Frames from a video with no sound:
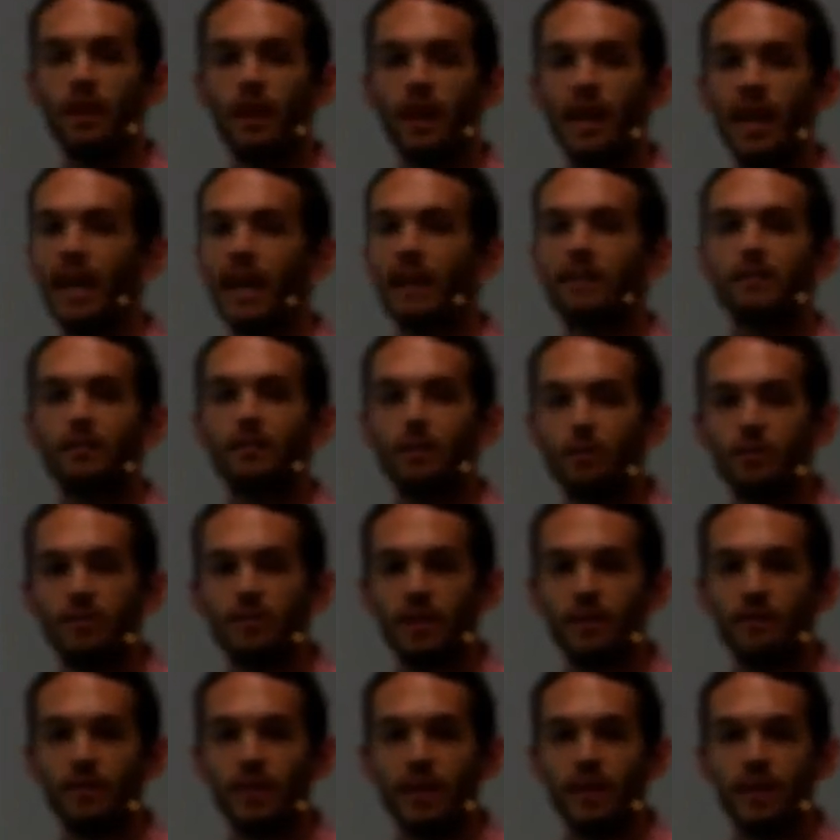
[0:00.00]

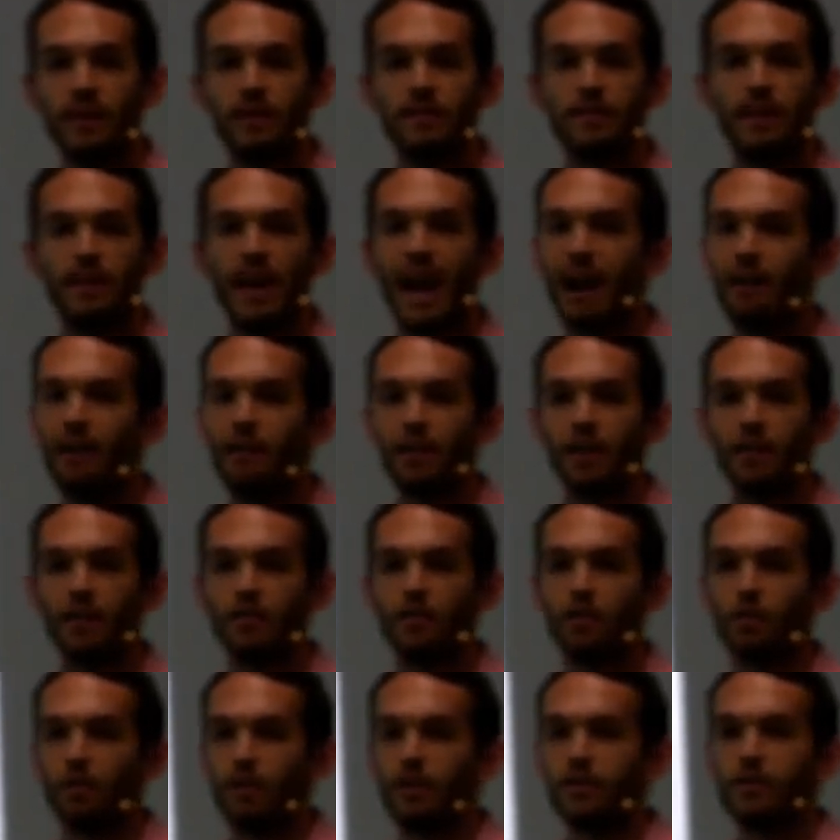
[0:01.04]
exclusivity is arrogant
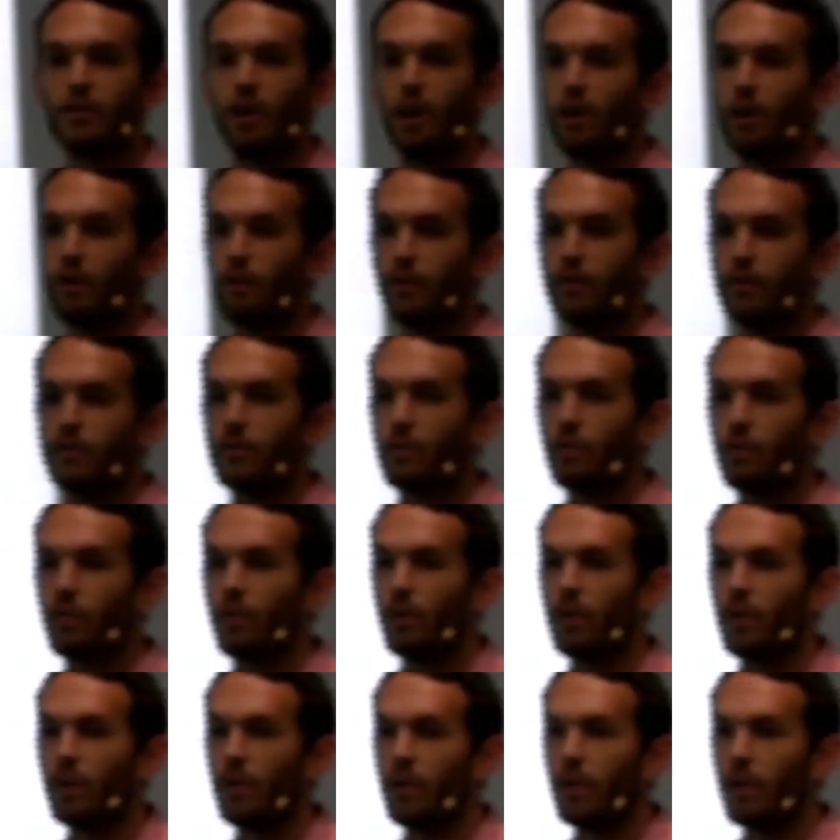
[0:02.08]
or intolerant or
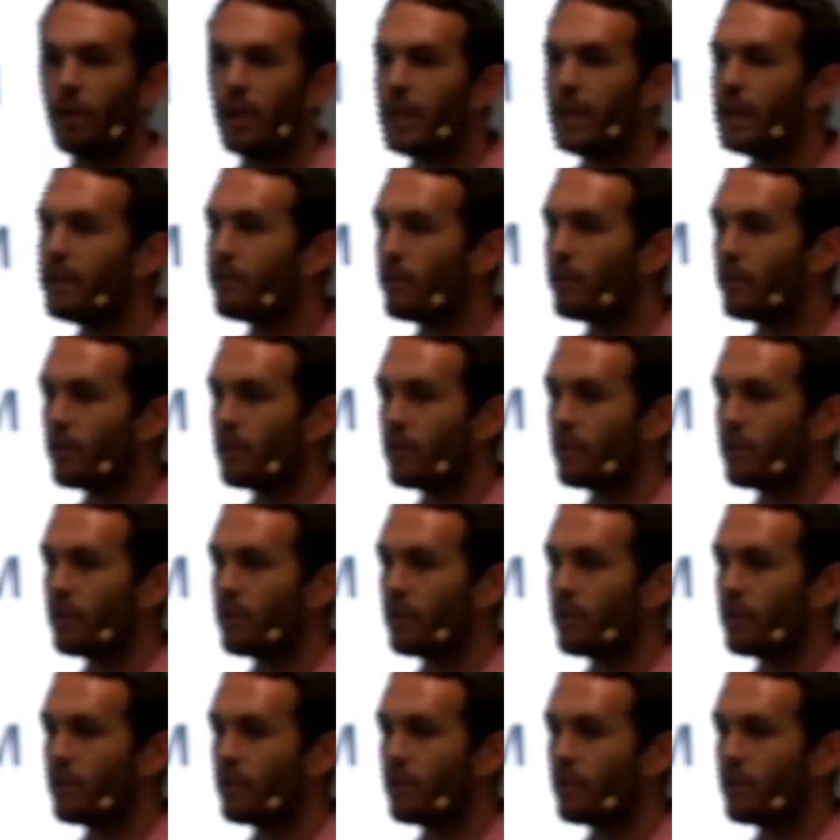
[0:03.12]
evil?